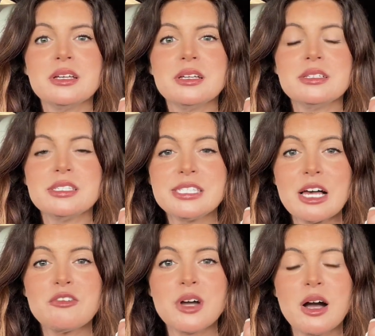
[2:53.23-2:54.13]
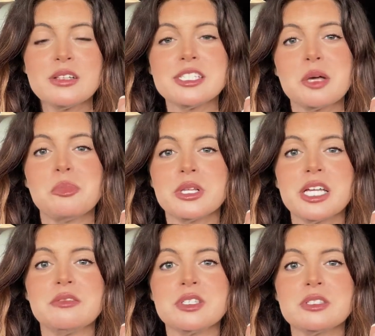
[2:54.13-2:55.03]
self-concept
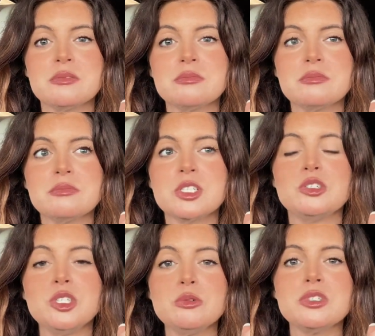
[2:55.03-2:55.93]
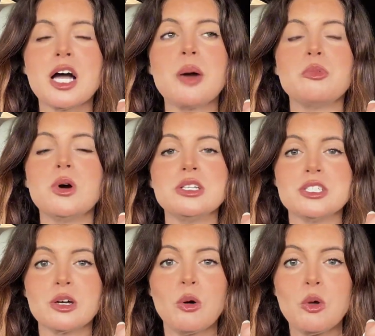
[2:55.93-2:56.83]
beliefs, the two top ones
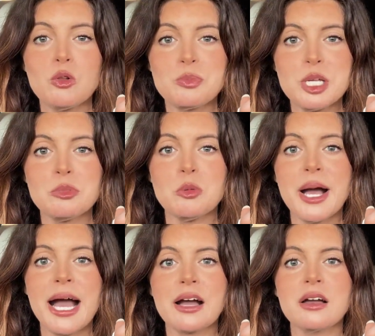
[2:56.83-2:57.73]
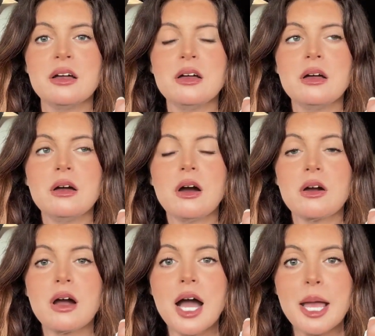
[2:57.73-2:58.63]
that hold people back
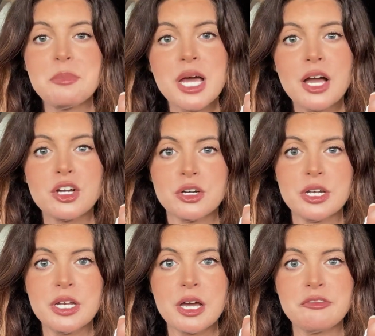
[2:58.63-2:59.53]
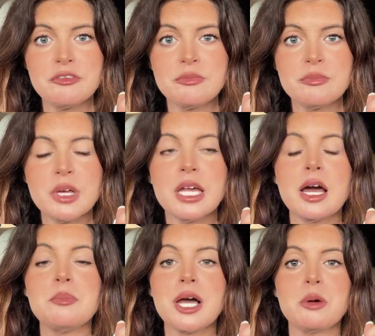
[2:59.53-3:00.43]
are, I'm not good enough and
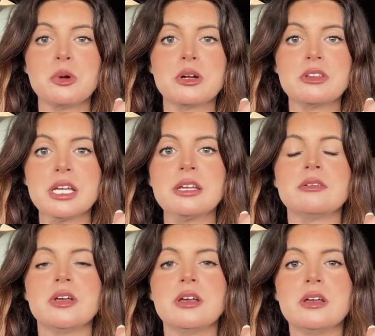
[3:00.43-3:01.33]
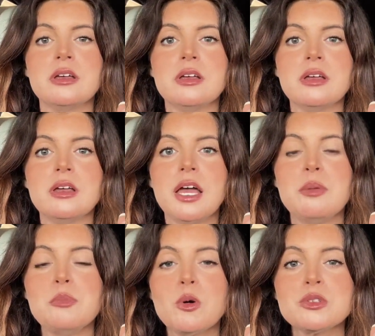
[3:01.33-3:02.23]
I'm not worthy.
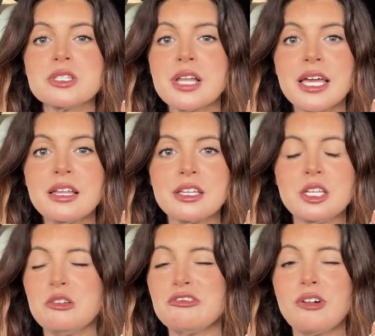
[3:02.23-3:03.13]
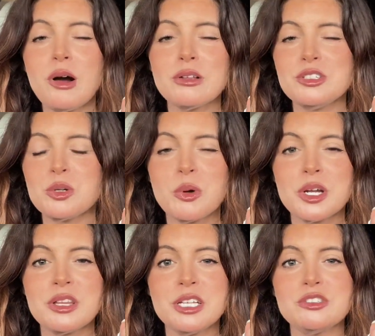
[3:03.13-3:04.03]
And most likely you fall into one
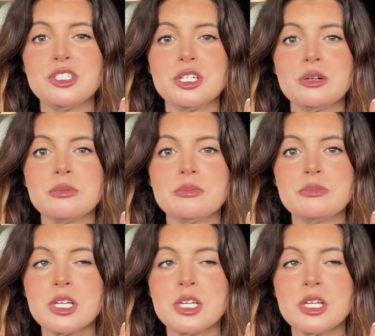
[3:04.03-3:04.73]
of these two. It